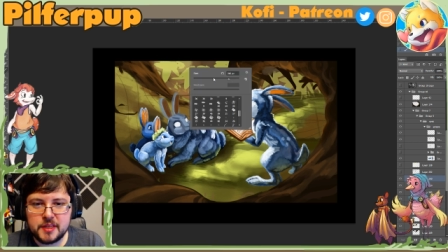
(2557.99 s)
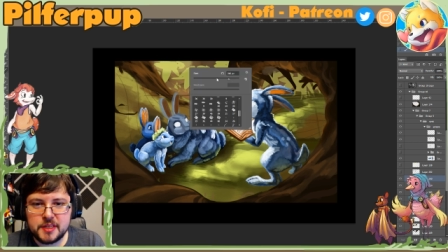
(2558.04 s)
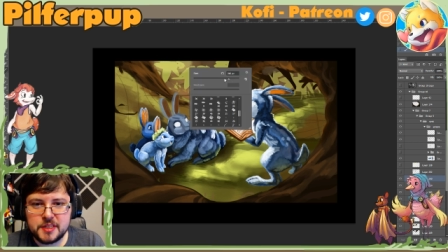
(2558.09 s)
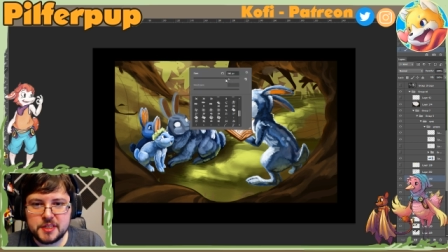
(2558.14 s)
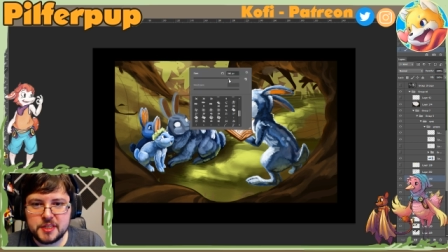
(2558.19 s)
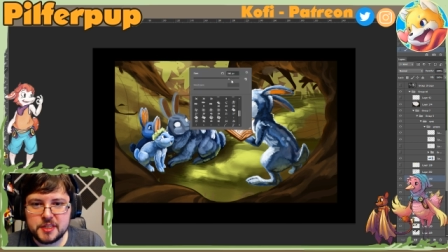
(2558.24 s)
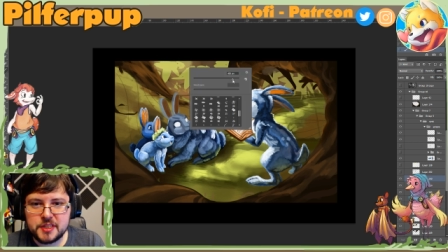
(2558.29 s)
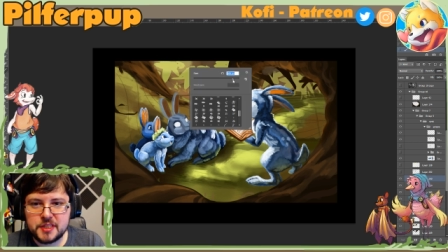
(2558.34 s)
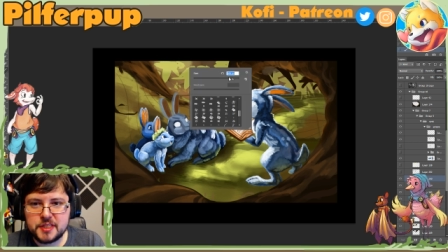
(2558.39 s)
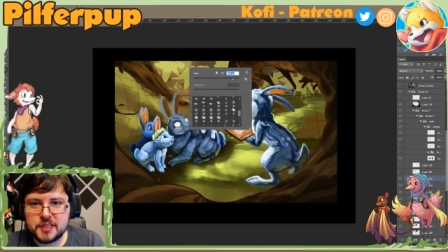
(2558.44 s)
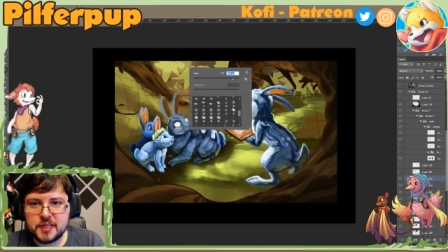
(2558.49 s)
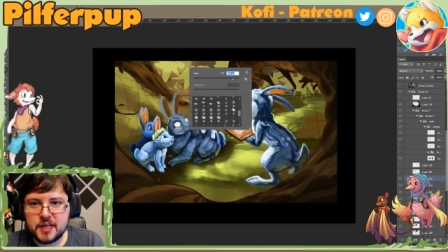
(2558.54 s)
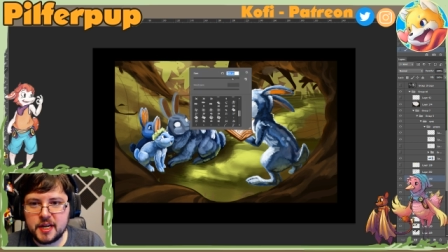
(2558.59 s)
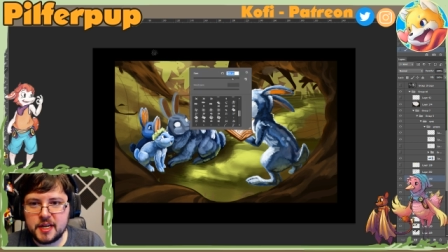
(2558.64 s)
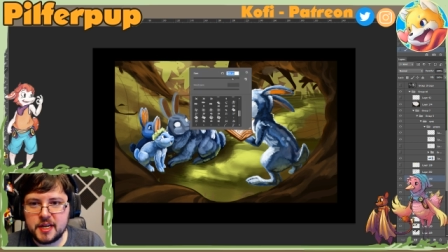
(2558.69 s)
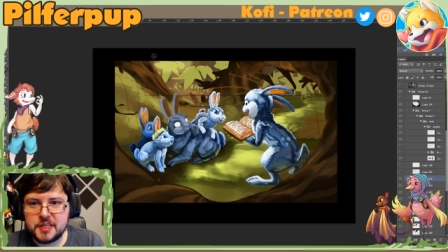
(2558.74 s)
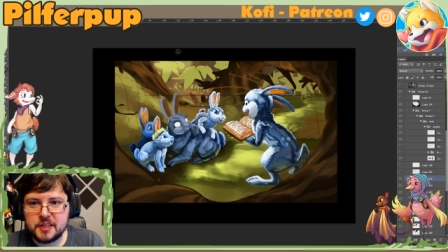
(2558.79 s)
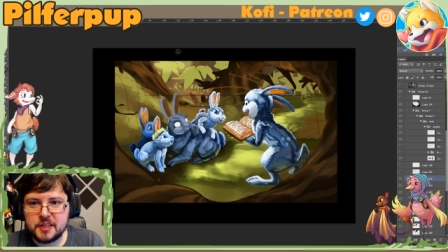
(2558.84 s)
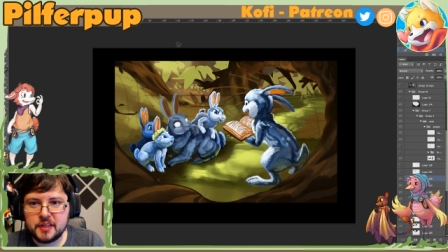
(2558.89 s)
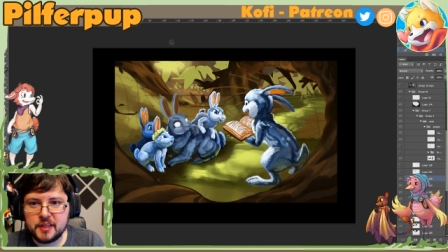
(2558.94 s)
This is
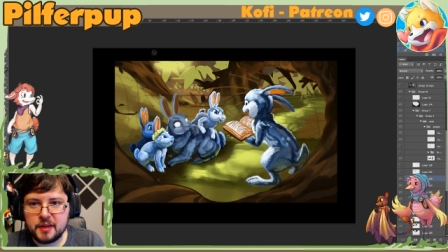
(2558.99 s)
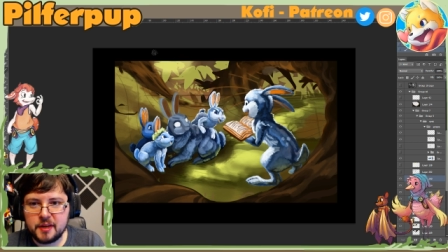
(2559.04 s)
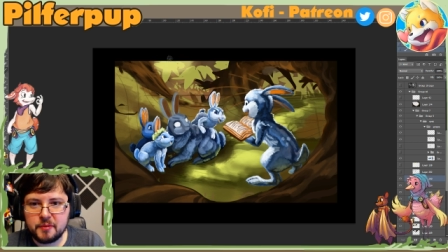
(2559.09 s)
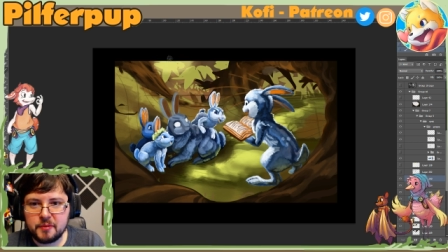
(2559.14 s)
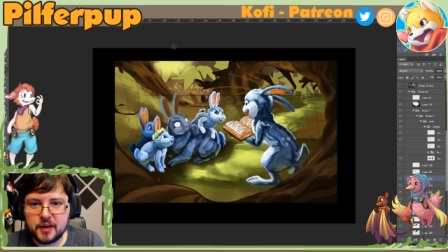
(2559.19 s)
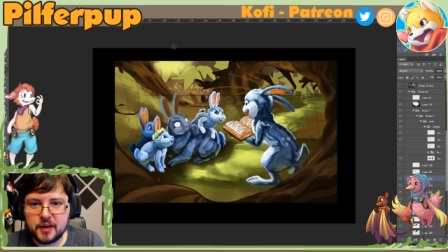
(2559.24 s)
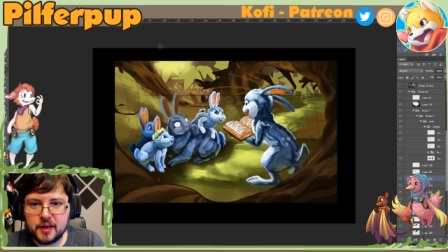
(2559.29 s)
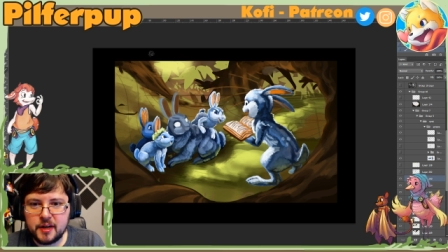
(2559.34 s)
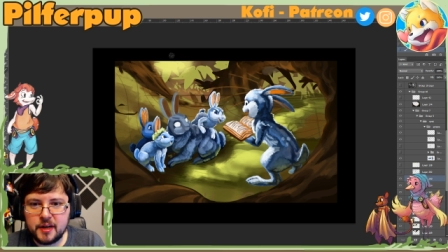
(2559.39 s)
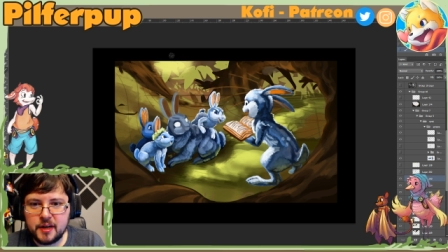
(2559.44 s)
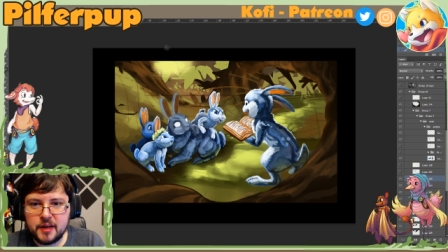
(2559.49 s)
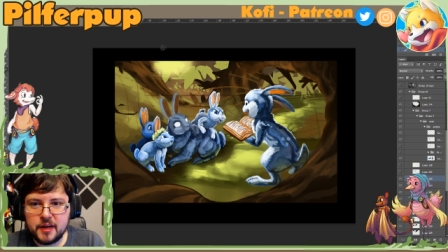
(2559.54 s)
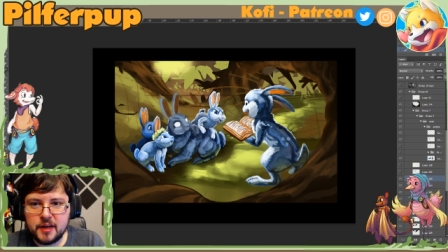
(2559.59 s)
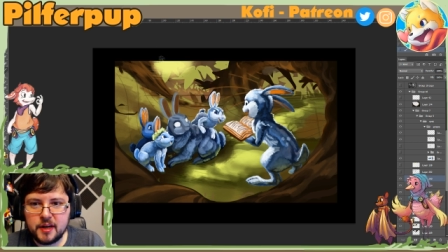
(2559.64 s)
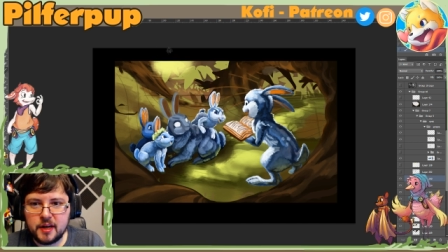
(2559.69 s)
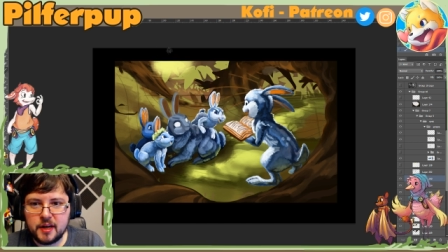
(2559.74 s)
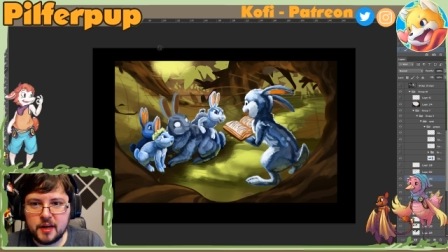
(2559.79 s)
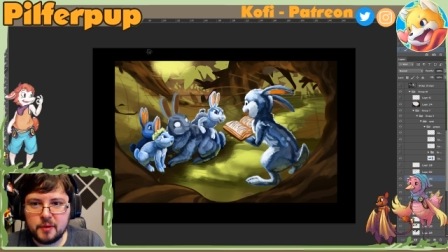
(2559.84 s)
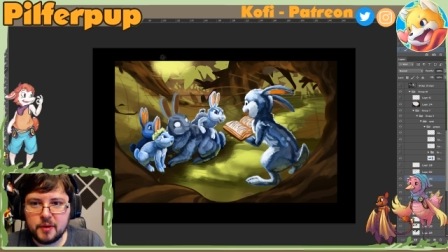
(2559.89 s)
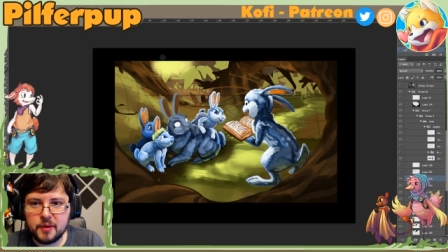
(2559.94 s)
ideally where
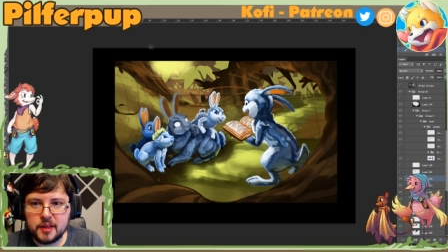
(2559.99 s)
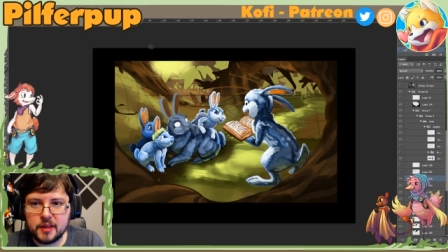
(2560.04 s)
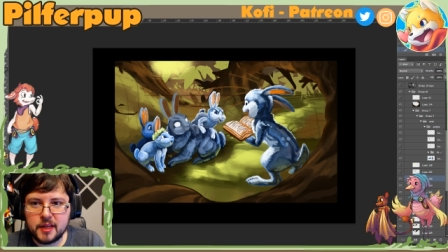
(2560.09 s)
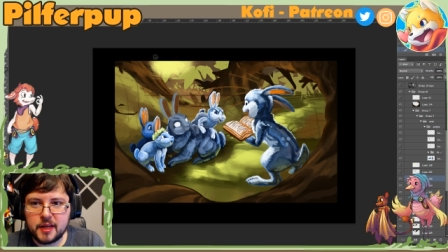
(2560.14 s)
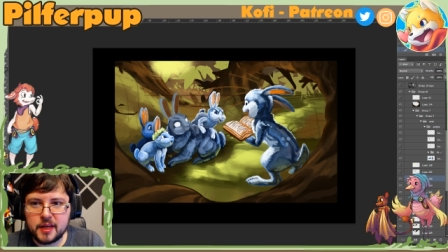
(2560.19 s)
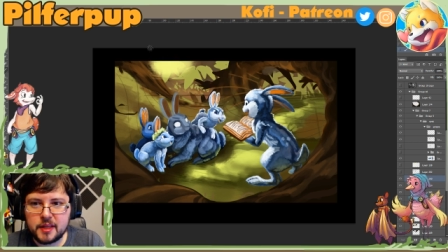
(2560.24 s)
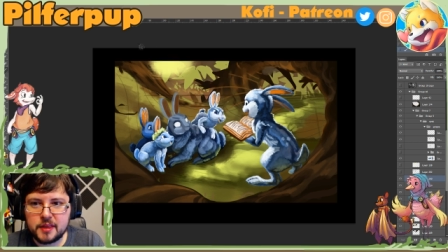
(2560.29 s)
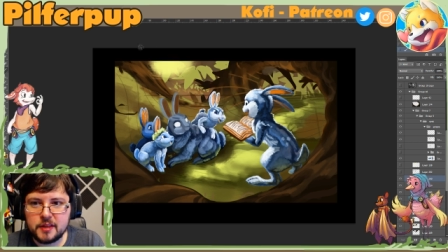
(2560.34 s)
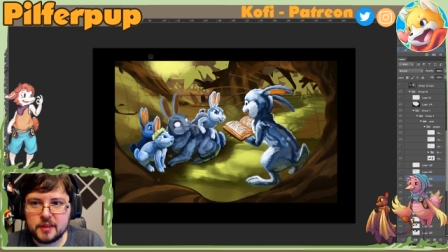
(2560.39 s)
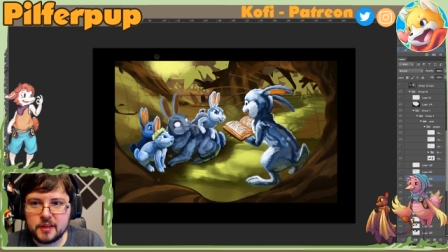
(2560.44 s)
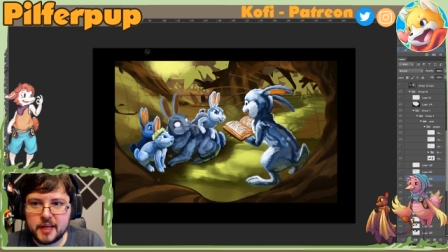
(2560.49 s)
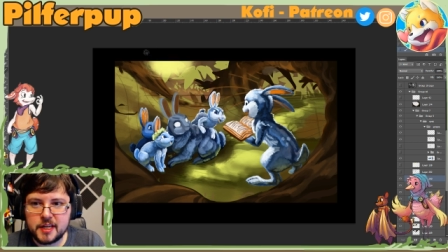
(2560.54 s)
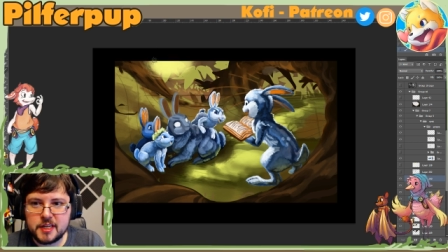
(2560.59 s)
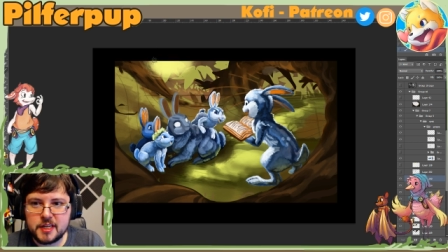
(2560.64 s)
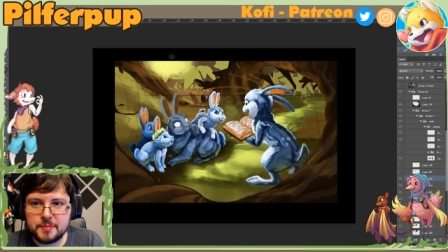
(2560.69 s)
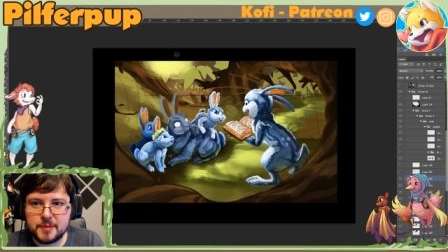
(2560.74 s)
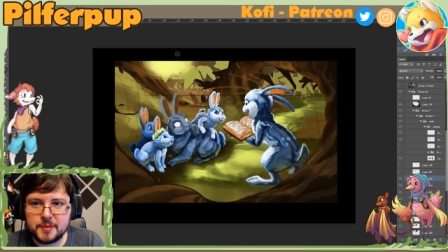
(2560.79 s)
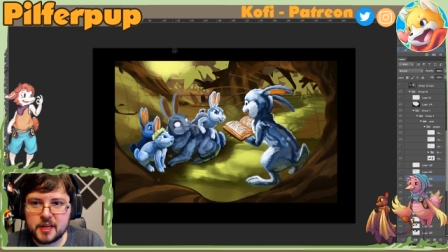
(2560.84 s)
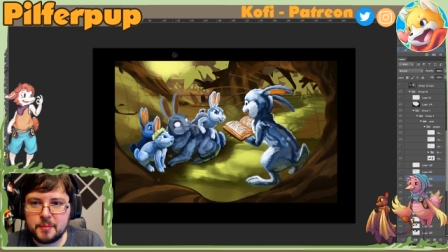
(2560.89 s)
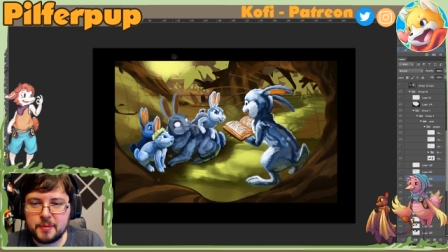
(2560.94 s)
I want like the light
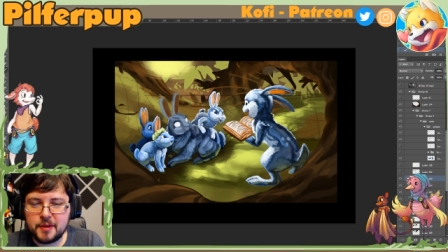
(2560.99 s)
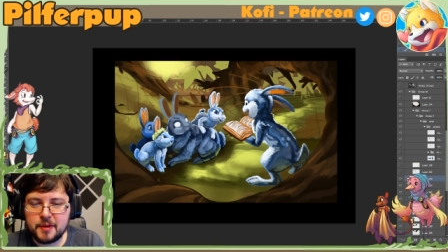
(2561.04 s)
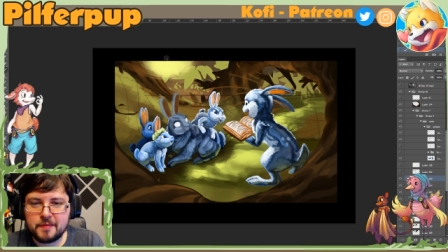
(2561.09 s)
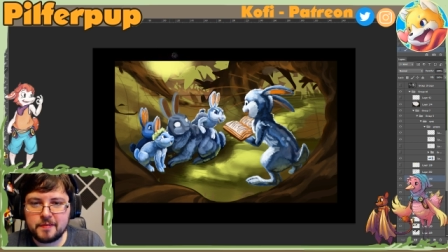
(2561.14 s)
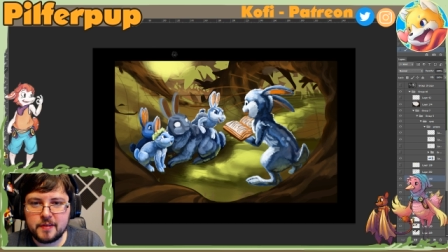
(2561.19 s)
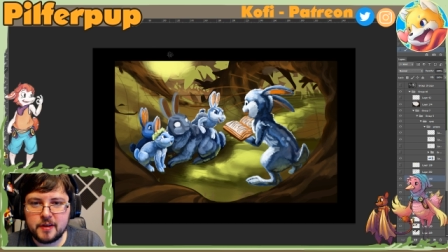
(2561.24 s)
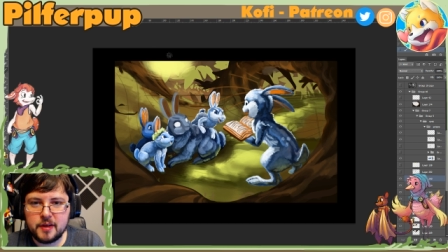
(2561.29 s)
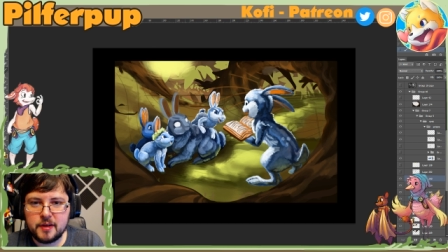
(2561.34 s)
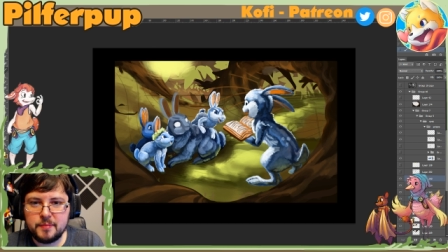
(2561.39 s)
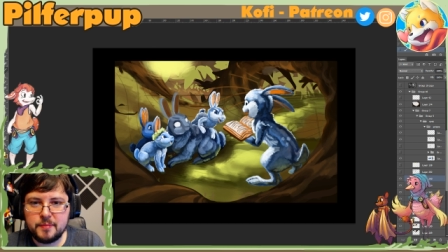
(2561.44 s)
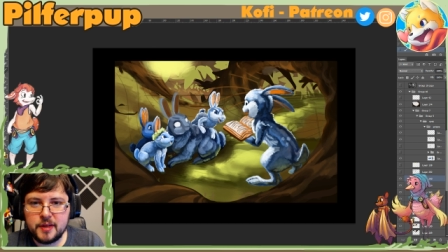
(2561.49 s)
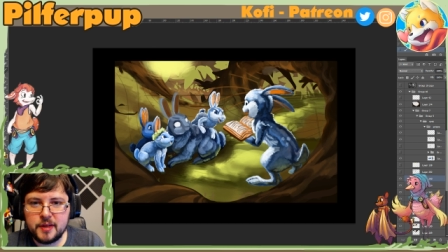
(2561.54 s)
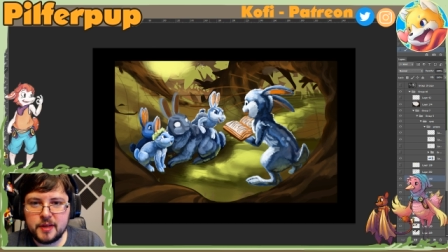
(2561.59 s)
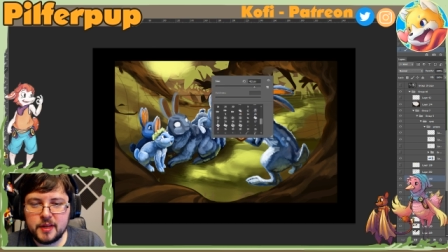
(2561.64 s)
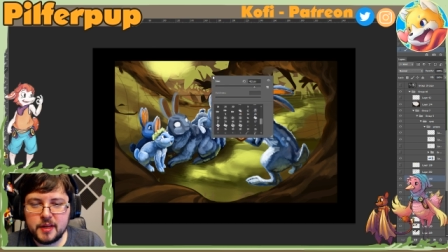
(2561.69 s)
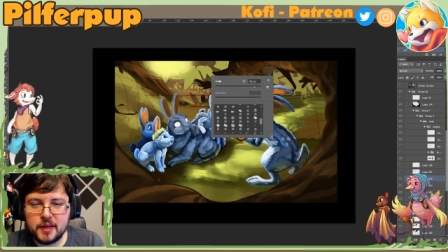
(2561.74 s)
to be coming from.